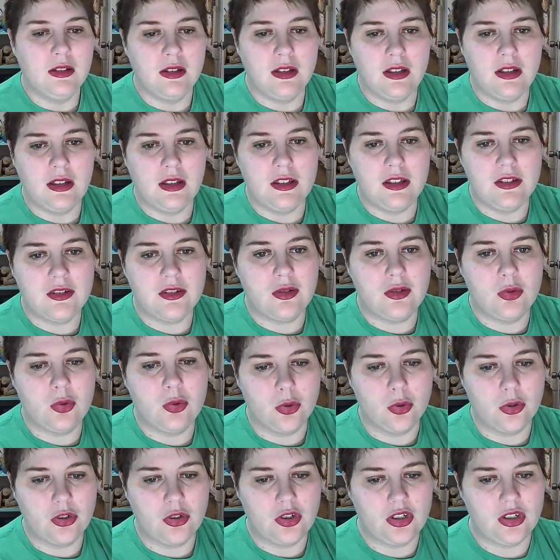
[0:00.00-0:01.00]
is
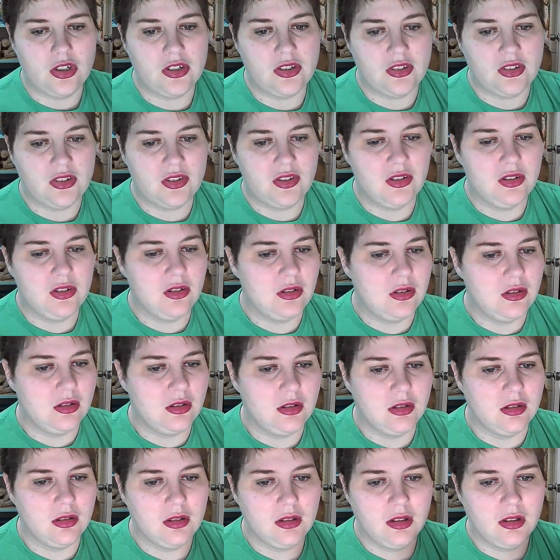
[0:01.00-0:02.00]
gorgeous.
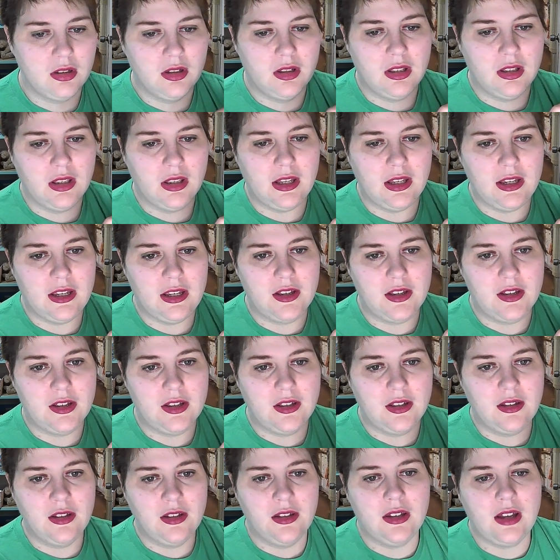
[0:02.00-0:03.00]
Like,
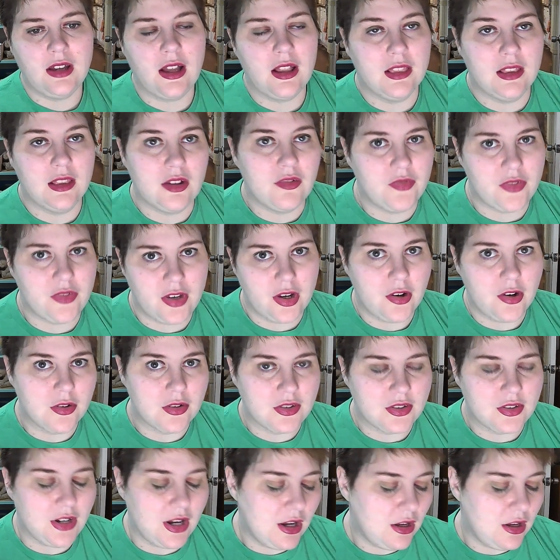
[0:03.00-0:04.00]
I love the art
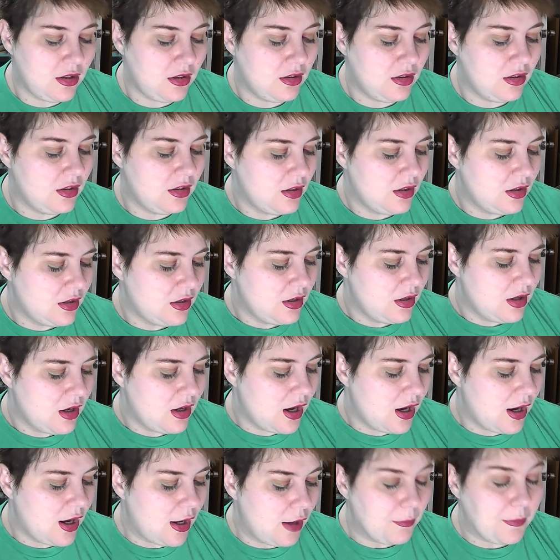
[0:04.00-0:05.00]
style.
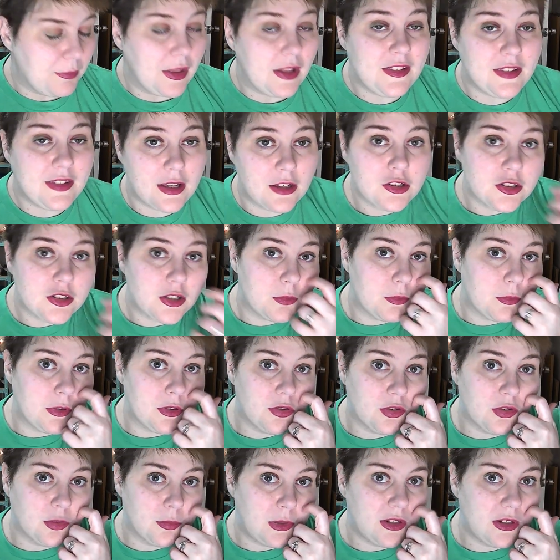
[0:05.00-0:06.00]
Um, that's actually what
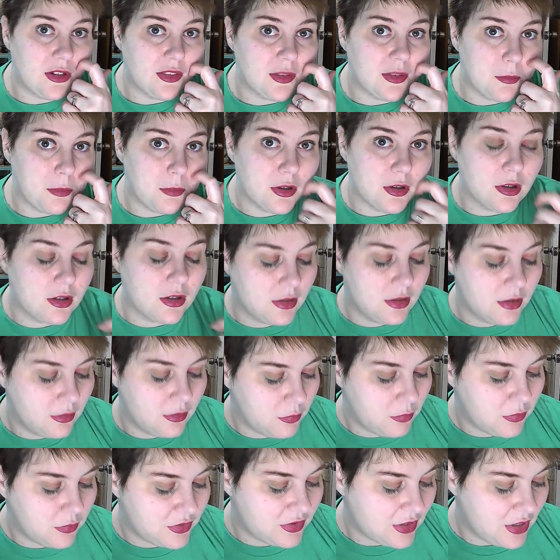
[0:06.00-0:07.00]
drew me to the book
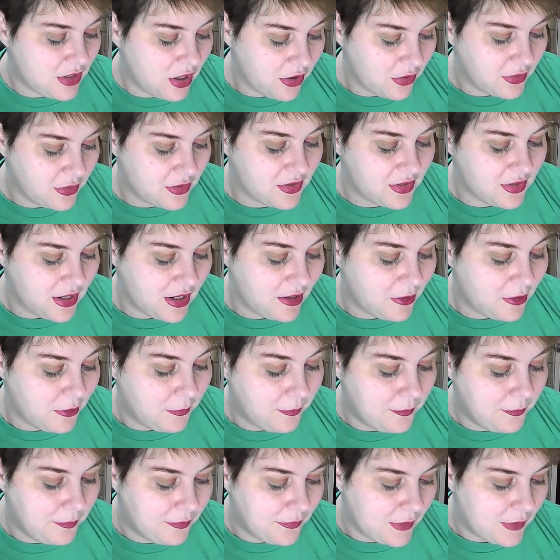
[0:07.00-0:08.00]
was the art style.
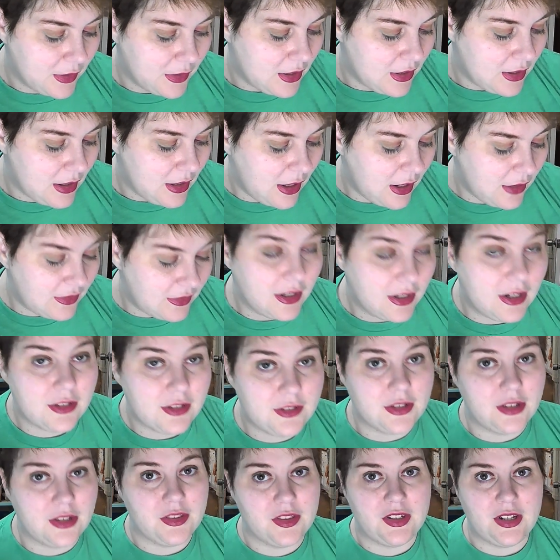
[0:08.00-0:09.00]
And then I
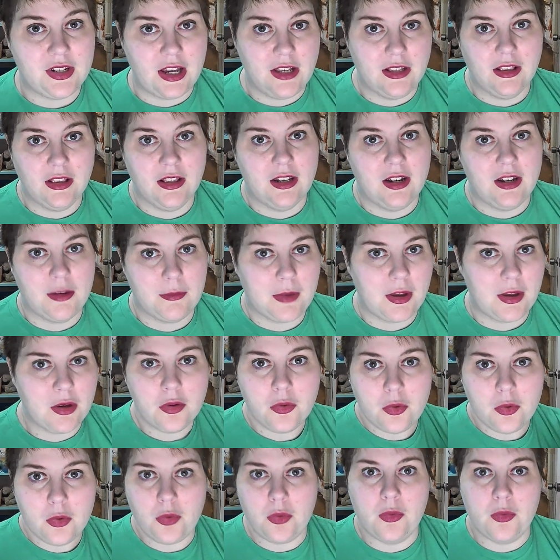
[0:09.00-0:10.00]
saw the title and I'm like,
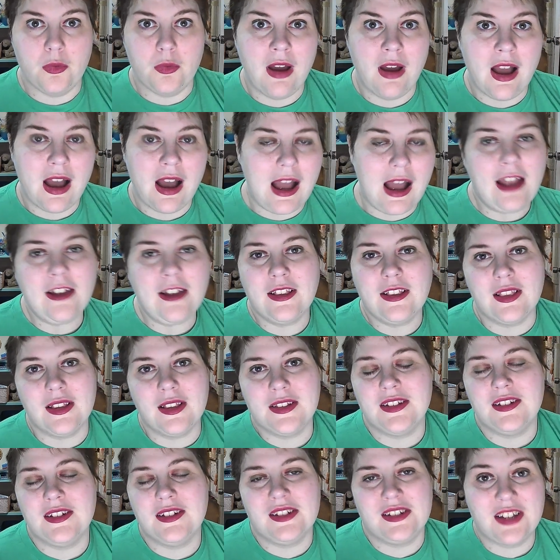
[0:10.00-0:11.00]
ooh, I could
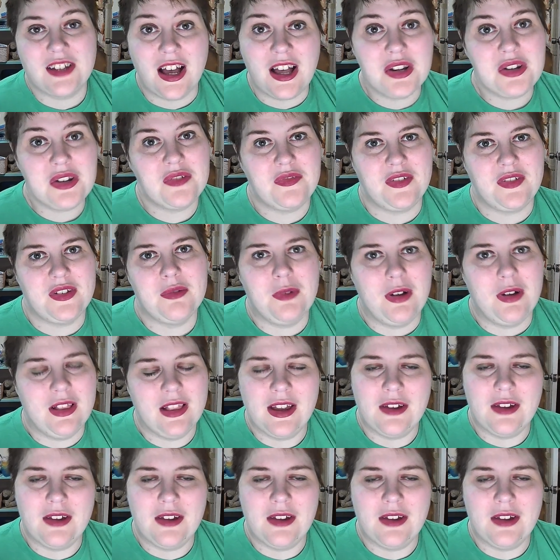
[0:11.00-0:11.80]
listen to Donovan while I